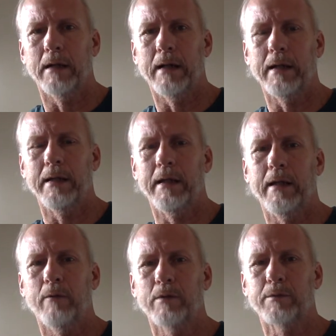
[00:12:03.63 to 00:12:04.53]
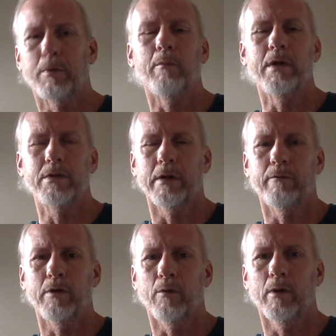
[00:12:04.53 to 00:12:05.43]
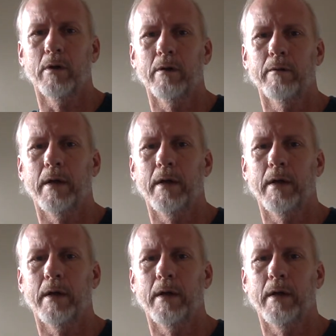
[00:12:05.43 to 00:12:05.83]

I didn't need anyone's permission, if you will.